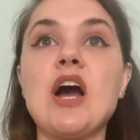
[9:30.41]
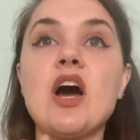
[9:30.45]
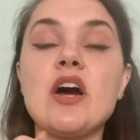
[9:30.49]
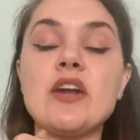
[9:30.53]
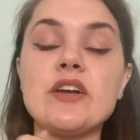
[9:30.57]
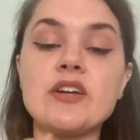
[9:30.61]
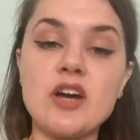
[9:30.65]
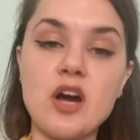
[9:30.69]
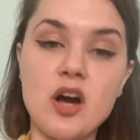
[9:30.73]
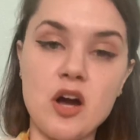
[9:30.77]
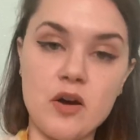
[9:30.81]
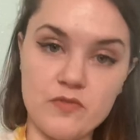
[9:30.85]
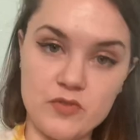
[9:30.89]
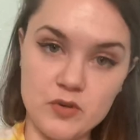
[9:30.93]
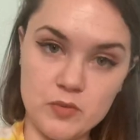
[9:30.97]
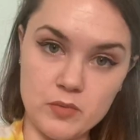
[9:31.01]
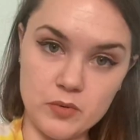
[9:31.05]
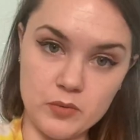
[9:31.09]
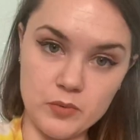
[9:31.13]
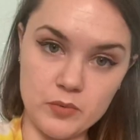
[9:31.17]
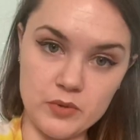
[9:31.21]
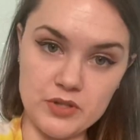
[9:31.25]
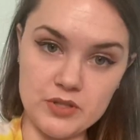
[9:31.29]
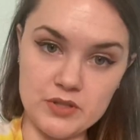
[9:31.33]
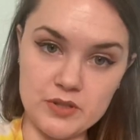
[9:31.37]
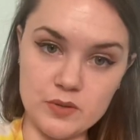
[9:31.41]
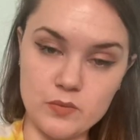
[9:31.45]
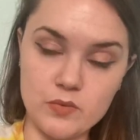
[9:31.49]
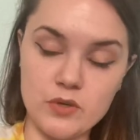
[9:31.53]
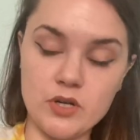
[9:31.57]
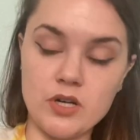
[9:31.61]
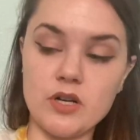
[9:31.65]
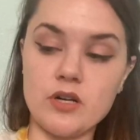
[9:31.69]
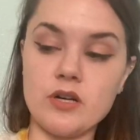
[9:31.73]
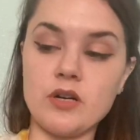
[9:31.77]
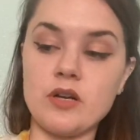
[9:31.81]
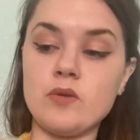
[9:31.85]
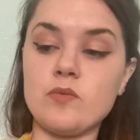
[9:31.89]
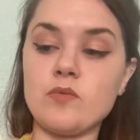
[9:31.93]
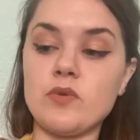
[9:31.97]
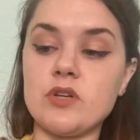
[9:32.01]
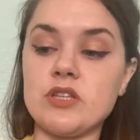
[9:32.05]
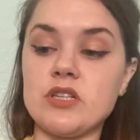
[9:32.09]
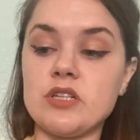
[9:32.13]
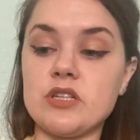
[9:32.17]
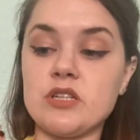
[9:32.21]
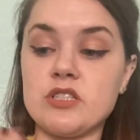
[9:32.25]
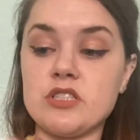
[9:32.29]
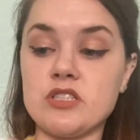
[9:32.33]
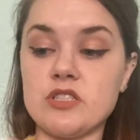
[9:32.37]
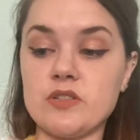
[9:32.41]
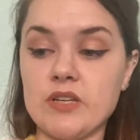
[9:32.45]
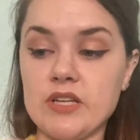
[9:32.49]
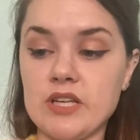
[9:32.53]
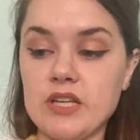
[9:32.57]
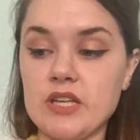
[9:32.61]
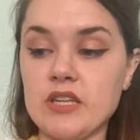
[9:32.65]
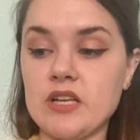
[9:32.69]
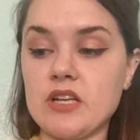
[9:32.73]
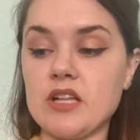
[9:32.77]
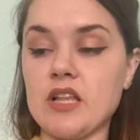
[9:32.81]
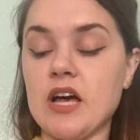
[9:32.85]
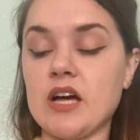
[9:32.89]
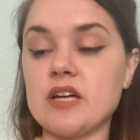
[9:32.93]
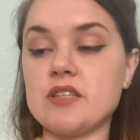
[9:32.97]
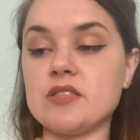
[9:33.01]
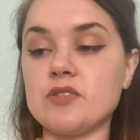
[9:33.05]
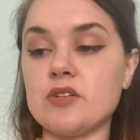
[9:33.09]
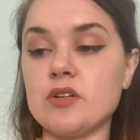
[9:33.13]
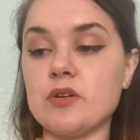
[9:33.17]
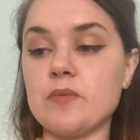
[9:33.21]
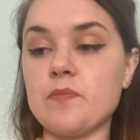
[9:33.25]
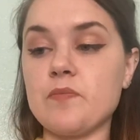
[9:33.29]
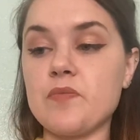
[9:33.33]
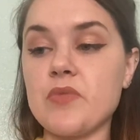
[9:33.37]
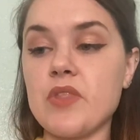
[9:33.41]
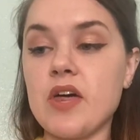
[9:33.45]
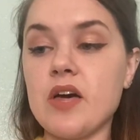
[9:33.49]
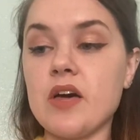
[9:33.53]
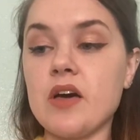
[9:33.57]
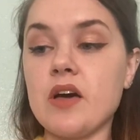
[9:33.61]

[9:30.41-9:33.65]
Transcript: uncomfortable with their work and what they're doing in the classroom.